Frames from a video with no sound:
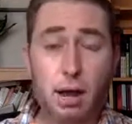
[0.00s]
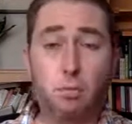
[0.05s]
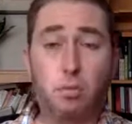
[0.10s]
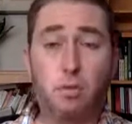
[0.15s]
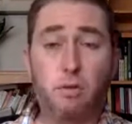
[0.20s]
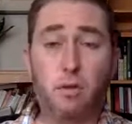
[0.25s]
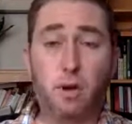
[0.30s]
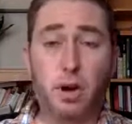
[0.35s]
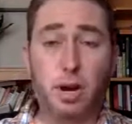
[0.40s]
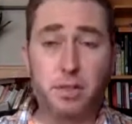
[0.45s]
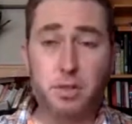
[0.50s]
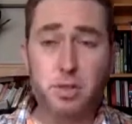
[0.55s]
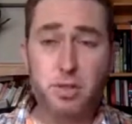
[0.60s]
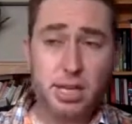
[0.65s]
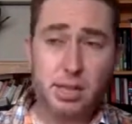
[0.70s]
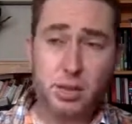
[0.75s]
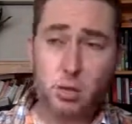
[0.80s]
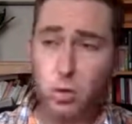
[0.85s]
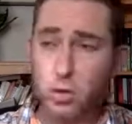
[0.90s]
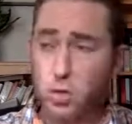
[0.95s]
referring to the
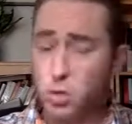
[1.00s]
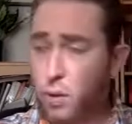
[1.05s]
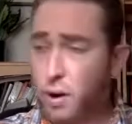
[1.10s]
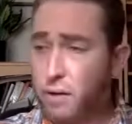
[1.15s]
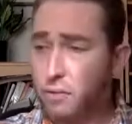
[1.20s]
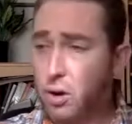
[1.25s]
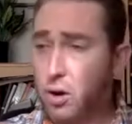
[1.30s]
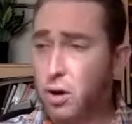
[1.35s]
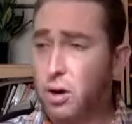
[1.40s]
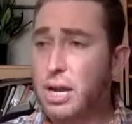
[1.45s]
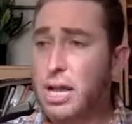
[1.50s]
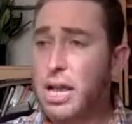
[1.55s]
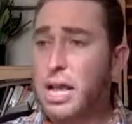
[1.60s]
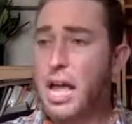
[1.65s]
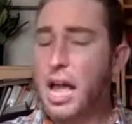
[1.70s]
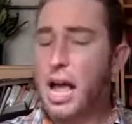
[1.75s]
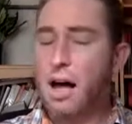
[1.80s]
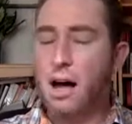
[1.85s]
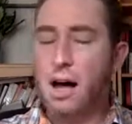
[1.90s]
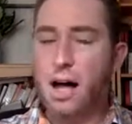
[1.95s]
St. Lawrence River.
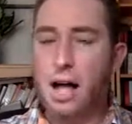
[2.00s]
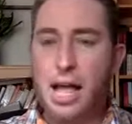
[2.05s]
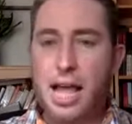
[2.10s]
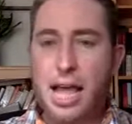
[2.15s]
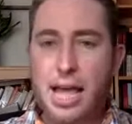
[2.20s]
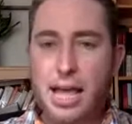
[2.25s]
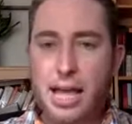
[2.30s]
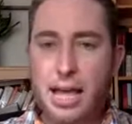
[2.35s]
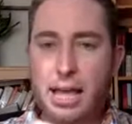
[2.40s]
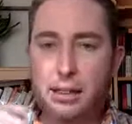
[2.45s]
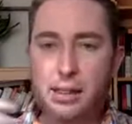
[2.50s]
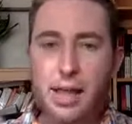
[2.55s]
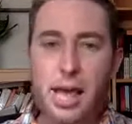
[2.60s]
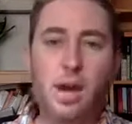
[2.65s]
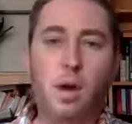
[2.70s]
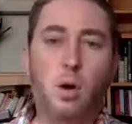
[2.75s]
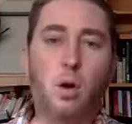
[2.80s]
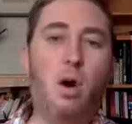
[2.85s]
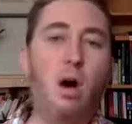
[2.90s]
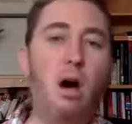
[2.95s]
And
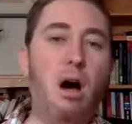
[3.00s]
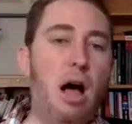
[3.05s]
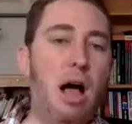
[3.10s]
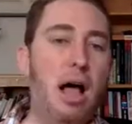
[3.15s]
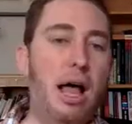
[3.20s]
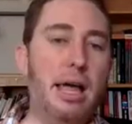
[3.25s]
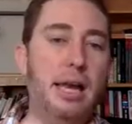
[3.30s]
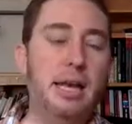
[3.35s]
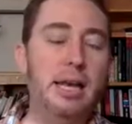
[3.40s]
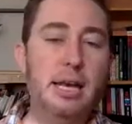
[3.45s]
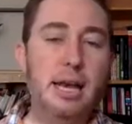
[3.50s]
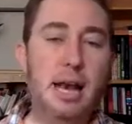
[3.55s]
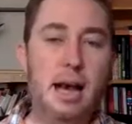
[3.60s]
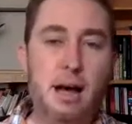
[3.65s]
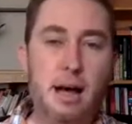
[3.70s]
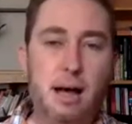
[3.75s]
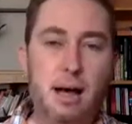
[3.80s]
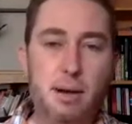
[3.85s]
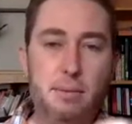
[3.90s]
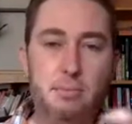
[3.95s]
later on,
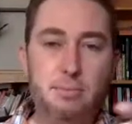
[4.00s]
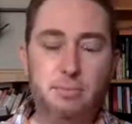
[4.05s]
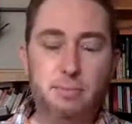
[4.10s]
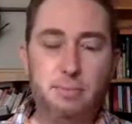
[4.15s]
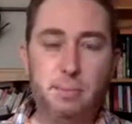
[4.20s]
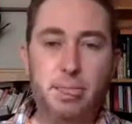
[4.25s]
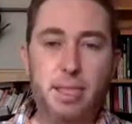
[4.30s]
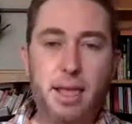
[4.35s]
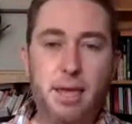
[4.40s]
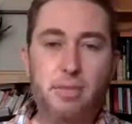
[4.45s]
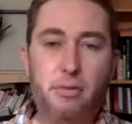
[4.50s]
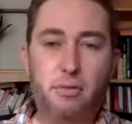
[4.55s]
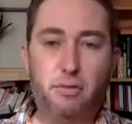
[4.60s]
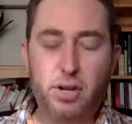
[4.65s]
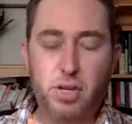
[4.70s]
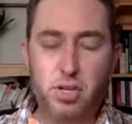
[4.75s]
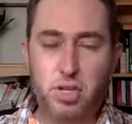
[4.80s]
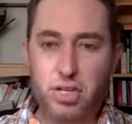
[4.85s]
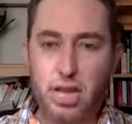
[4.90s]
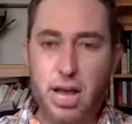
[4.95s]
the
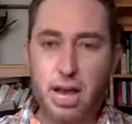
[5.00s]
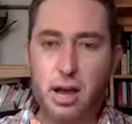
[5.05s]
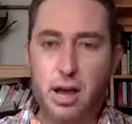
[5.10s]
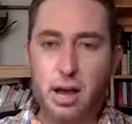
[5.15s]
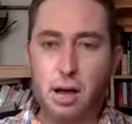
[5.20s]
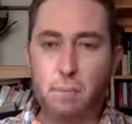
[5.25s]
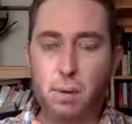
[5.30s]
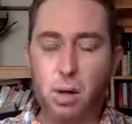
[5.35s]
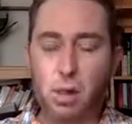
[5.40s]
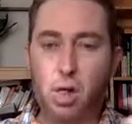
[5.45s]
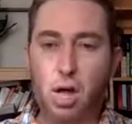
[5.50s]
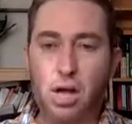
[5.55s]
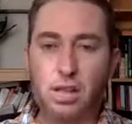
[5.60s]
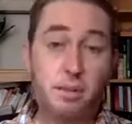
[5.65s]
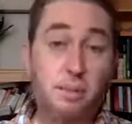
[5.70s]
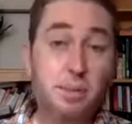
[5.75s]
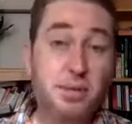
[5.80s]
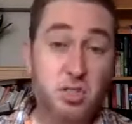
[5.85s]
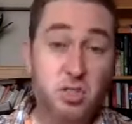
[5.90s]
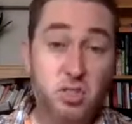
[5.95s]
French set up along
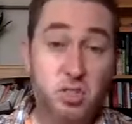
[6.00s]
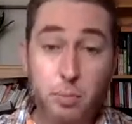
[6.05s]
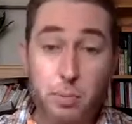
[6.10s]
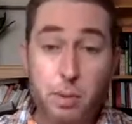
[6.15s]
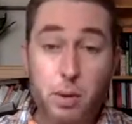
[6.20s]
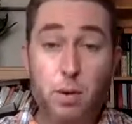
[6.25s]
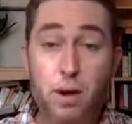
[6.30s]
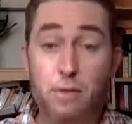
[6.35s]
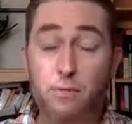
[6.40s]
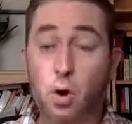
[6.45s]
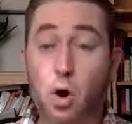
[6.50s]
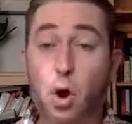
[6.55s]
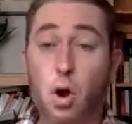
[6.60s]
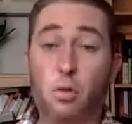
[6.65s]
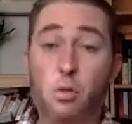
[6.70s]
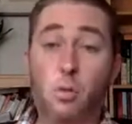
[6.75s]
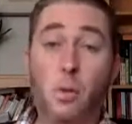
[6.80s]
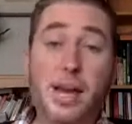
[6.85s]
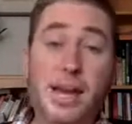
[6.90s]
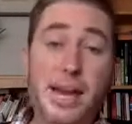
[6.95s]
the Mississippi River all
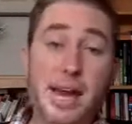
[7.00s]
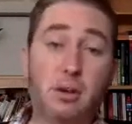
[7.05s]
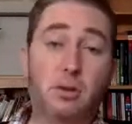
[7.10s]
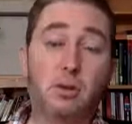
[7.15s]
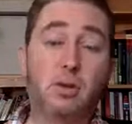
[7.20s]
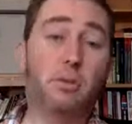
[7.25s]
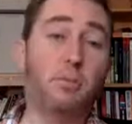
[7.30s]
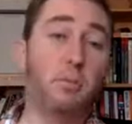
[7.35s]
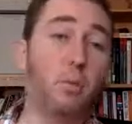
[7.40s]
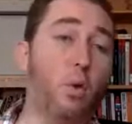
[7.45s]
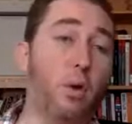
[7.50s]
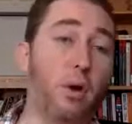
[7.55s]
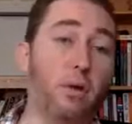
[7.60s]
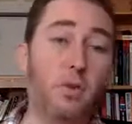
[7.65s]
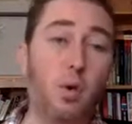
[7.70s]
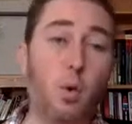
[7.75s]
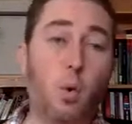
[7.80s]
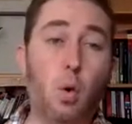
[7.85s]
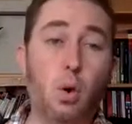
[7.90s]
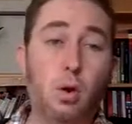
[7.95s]
the way down to the port of
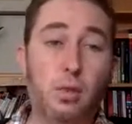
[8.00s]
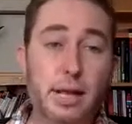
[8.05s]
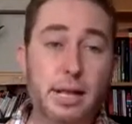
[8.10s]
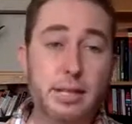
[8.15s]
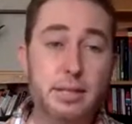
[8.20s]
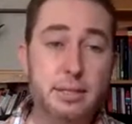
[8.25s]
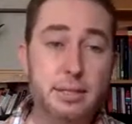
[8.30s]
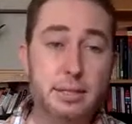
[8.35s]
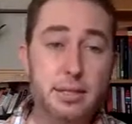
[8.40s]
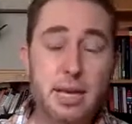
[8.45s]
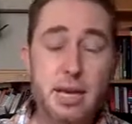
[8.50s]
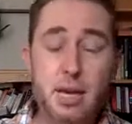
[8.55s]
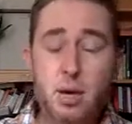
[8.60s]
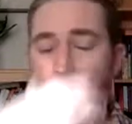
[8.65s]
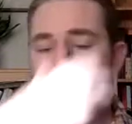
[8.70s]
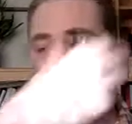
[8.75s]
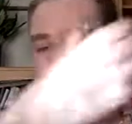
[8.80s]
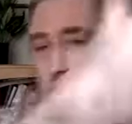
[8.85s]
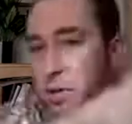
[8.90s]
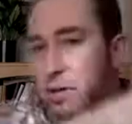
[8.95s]
New Orleans,
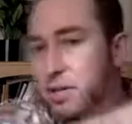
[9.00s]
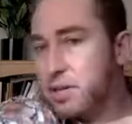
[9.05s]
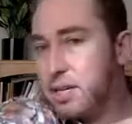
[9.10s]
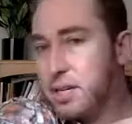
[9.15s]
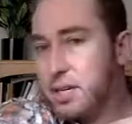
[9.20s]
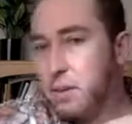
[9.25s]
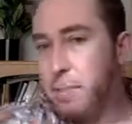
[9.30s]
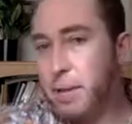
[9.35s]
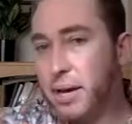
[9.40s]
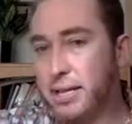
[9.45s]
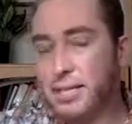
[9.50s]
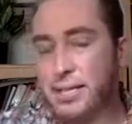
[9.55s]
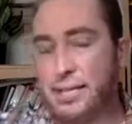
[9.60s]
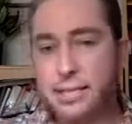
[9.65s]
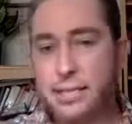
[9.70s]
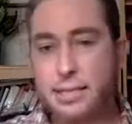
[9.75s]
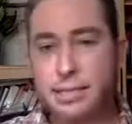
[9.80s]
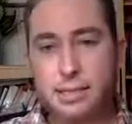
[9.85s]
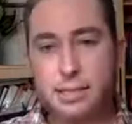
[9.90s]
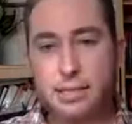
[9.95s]
which you can see
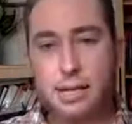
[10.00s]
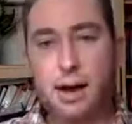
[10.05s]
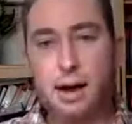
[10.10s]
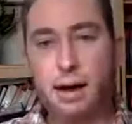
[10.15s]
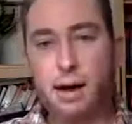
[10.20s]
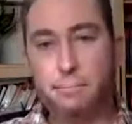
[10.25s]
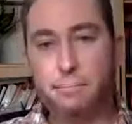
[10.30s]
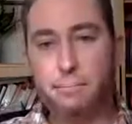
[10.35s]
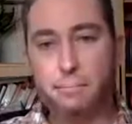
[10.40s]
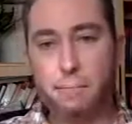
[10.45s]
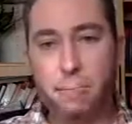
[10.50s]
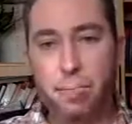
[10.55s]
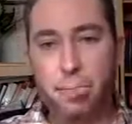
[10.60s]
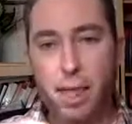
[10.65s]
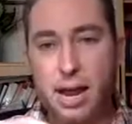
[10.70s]
depicted on